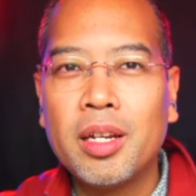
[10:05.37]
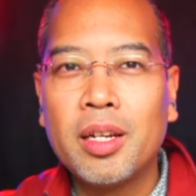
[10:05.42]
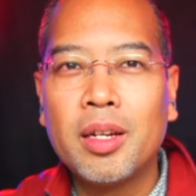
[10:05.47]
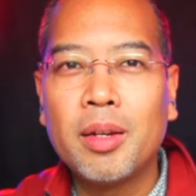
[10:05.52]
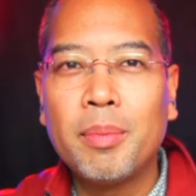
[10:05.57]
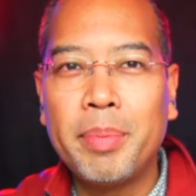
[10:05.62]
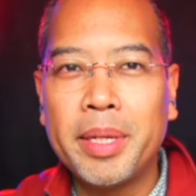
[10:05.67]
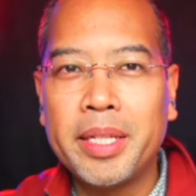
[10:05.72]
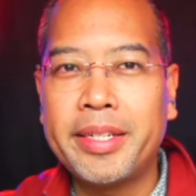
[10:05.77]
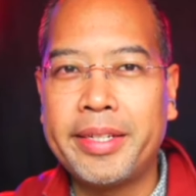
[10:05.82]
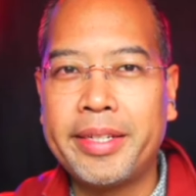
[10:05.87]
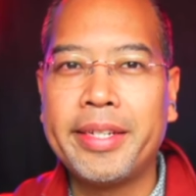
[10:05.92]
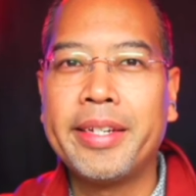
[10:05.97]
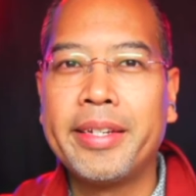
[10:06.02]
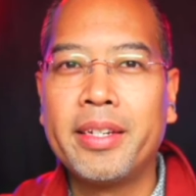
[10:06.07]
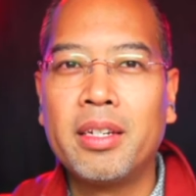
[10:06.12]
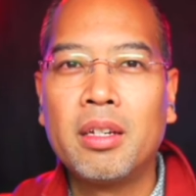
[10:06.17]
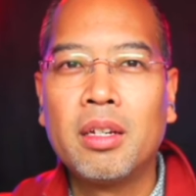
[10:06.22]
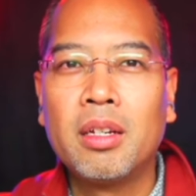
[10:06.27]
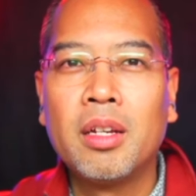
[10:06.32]
been
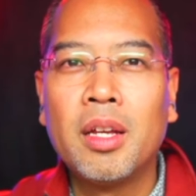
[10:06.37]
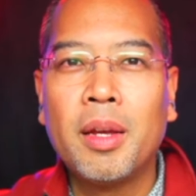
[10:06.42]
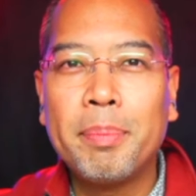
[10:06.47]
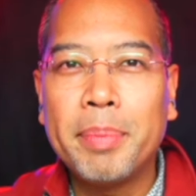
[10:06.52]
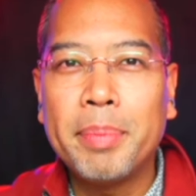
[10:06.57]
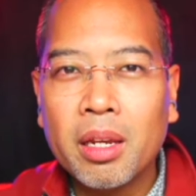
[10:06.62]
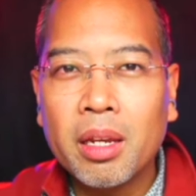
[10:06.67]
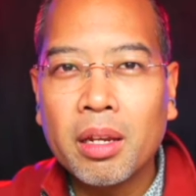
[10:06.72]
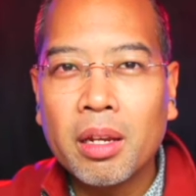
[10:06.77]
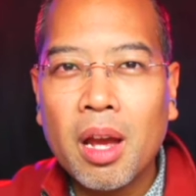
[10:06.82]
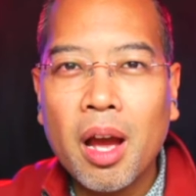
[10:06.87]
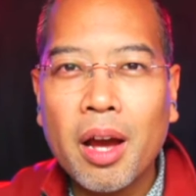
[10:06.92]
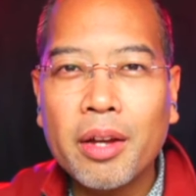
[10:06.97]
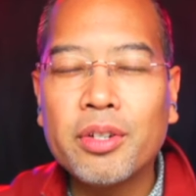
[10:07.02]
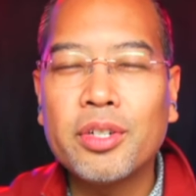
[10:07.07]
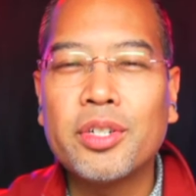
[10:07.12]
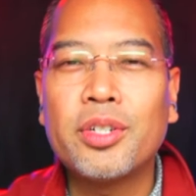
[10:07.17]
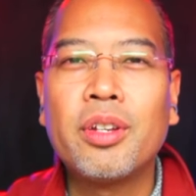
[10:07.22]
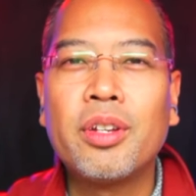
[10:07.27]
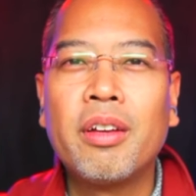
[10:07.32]
seen, being
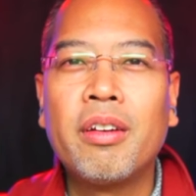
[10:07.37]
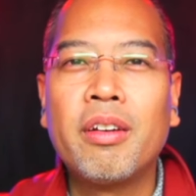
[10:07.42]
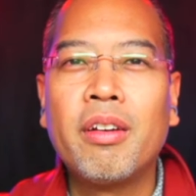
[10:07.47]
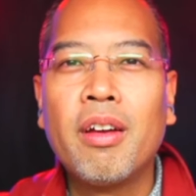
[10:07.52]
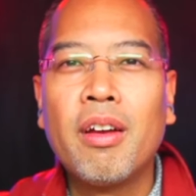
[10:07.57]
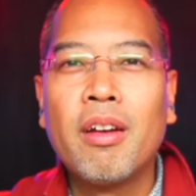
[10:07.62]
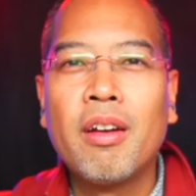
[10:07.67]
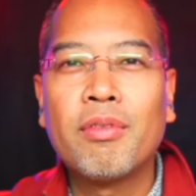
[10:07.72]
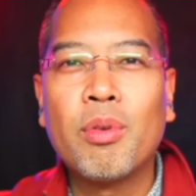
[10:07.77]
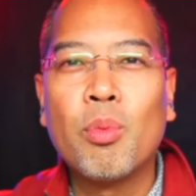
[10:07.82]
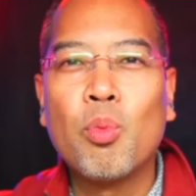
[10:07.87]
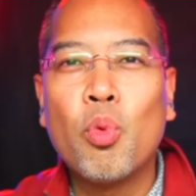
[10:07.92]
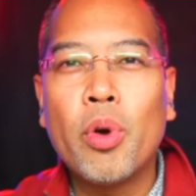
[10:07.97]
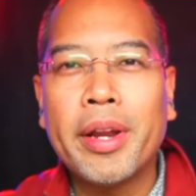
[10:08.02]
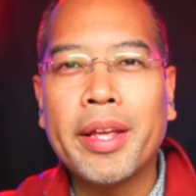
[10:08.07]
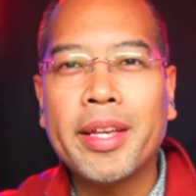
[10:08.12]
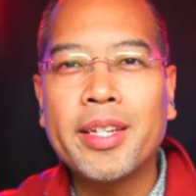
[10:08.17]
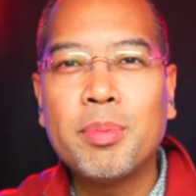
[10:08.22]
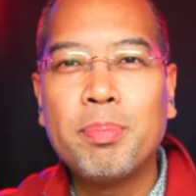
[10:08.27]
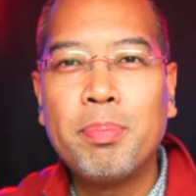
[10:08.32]
understood from what
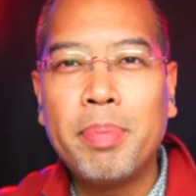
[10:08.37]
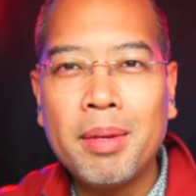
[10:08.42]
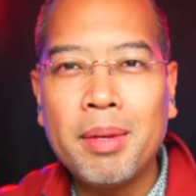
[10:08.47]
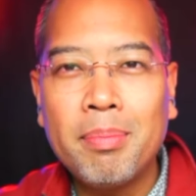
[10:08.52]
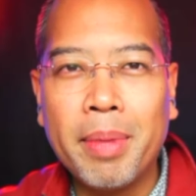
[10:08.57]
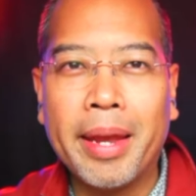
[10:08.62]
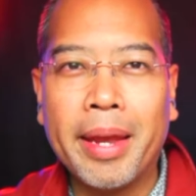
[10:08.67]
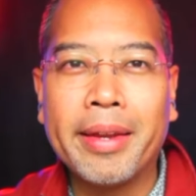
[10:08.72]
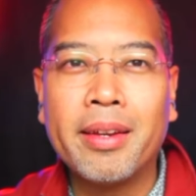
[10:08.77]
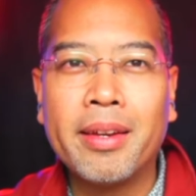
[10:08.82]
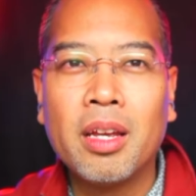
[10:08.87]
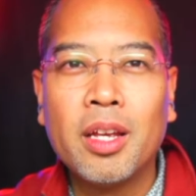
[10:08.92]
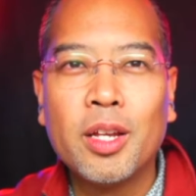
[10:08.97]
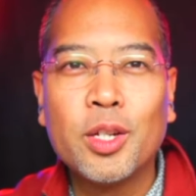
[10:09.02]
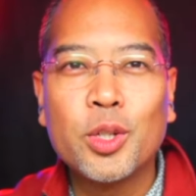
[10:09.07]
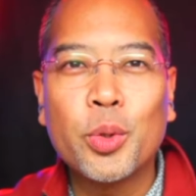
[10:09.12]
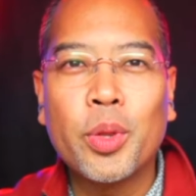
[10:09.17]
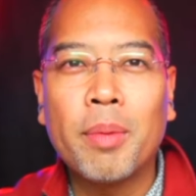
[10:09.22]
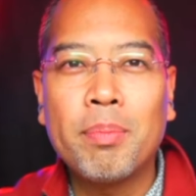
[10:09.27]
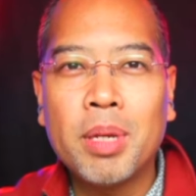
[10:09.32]
has been made,
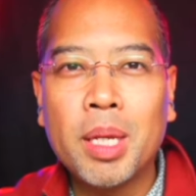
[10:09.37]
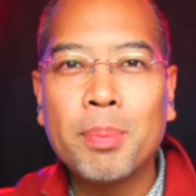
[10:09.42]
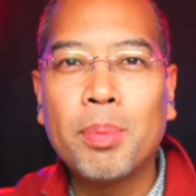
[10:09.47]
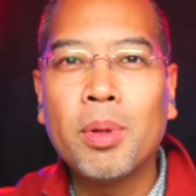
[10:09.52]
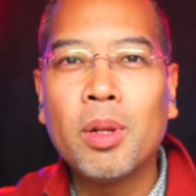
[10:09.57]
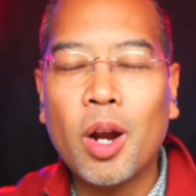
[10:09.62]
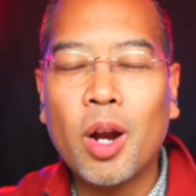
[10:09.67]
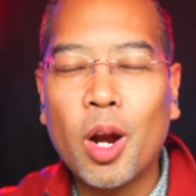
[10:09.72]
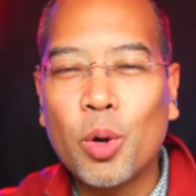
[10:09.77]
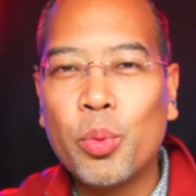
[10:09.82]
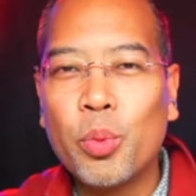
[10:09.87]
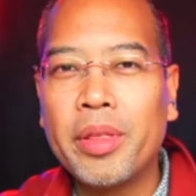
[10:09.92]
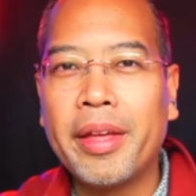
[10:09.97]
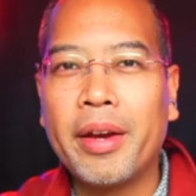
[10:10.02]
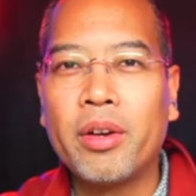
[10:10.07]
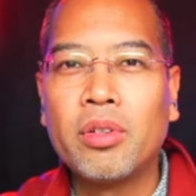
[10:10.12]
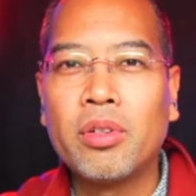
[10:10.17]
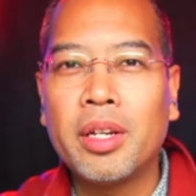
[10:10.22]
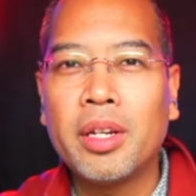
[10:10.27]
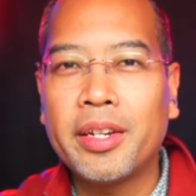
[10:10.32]
so that people are
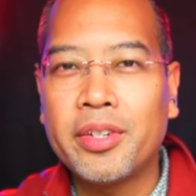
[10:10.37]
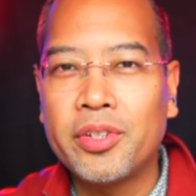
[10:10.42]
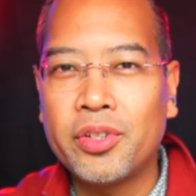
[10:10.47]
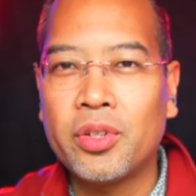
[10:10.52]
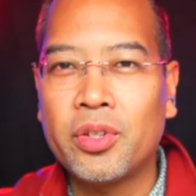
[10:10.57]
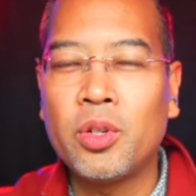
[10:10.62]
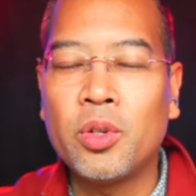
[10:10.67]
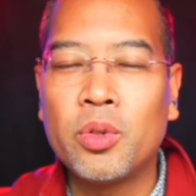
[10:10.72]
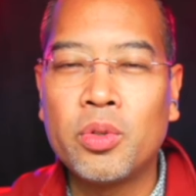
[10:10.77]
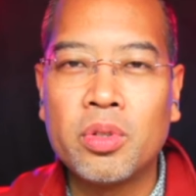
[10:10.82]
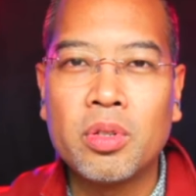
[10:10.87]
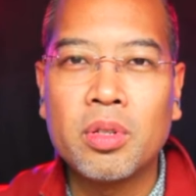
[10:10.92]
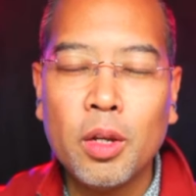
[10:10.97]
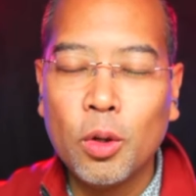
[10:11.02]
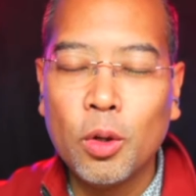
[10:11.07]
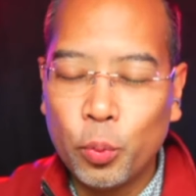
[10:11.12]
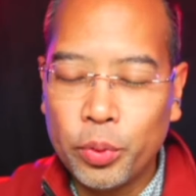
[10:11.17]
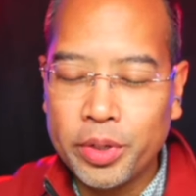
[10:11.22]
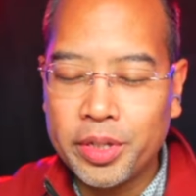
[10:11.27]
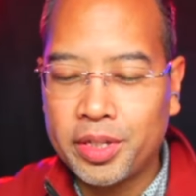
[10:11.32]
without excuse."
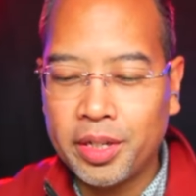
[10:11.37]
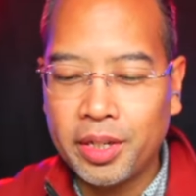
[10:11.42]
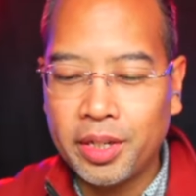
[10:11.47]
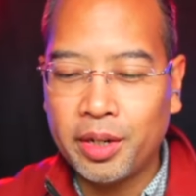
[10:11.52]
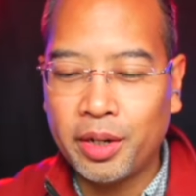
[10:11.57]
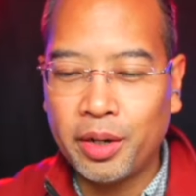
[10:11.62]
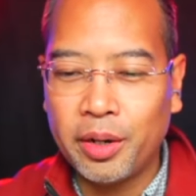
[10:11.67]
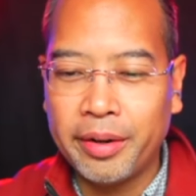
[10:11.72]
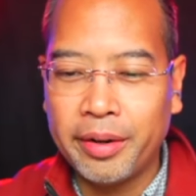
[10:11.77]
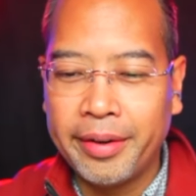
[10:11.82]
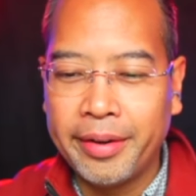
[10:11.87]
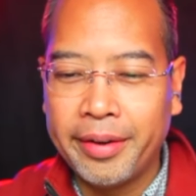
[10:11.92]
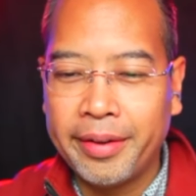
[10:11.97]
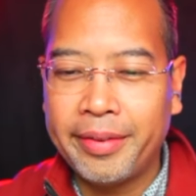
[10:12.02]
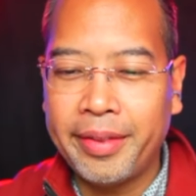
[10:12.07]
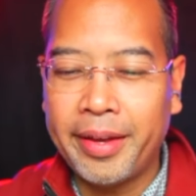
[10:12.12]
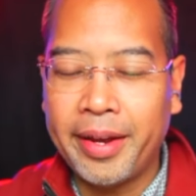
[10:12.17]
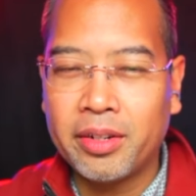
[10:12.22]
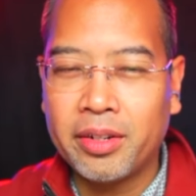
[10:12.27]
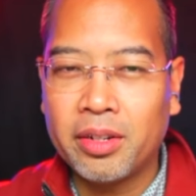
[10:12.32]
We see here
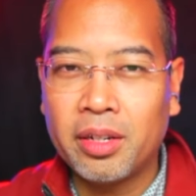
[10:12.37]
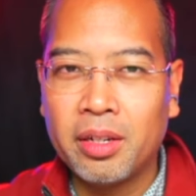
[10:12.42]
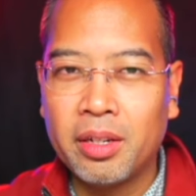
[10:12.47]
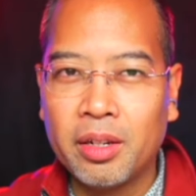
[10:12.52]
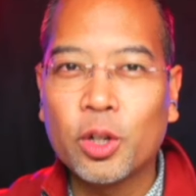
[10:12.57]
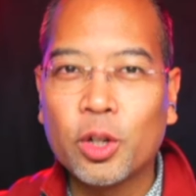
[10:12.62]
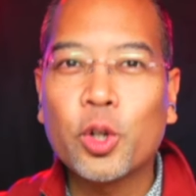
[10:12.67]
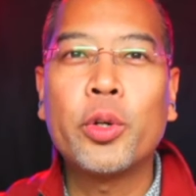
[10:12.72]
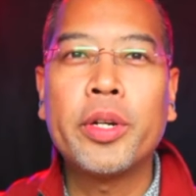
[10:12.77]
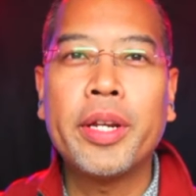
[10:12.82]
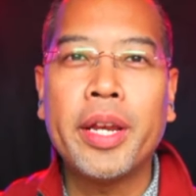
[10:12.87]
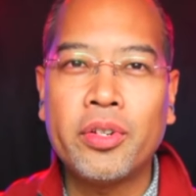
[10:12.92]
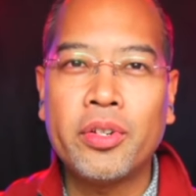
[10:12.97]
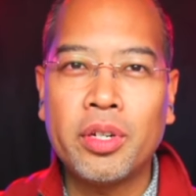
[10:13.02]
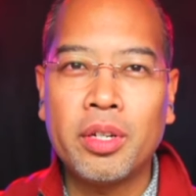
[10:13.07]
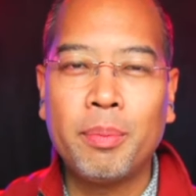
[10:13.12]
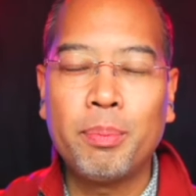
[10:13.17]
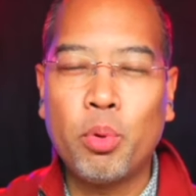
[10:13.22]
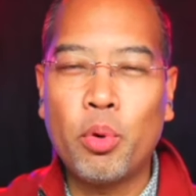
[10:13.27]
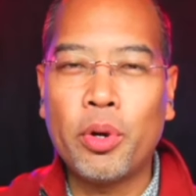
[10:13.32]
that
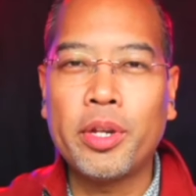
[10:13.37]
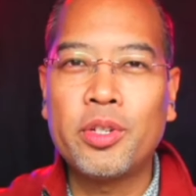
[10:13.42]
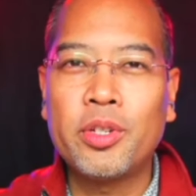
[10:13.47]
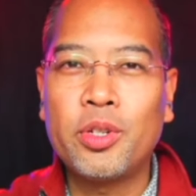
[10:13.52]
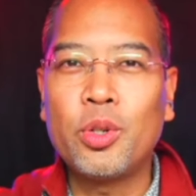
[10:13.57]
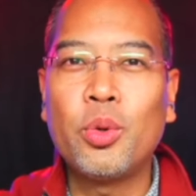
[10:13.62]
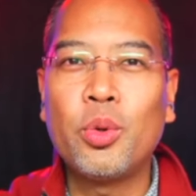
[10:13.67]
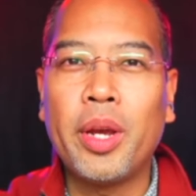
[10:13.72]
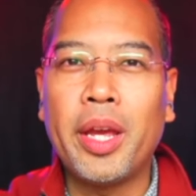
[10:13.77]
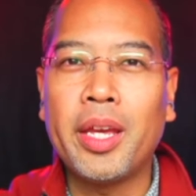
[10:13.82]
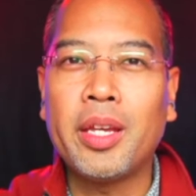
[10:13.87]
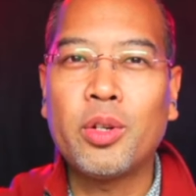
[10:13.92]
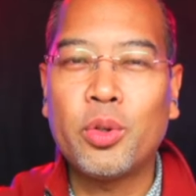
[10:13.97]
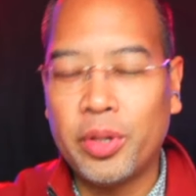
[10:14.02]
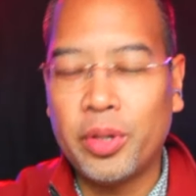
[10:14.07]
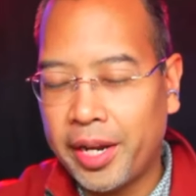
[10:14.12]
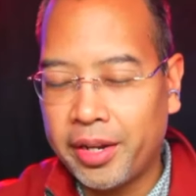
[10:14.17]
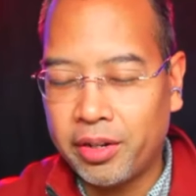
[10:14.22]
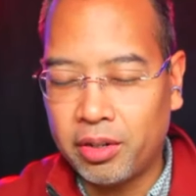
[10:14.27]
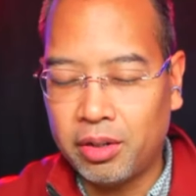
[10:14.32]
creation points to a
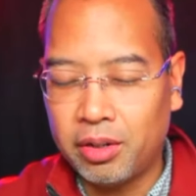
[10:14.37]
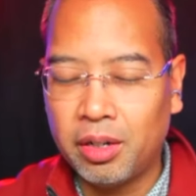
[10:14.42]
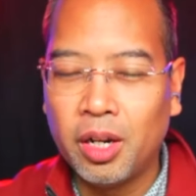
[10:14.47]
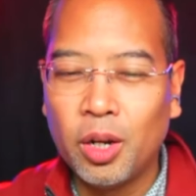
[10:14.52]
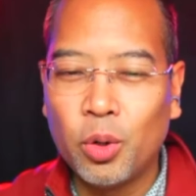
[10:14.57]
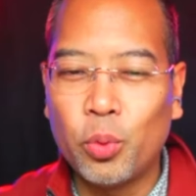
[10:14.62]
creator.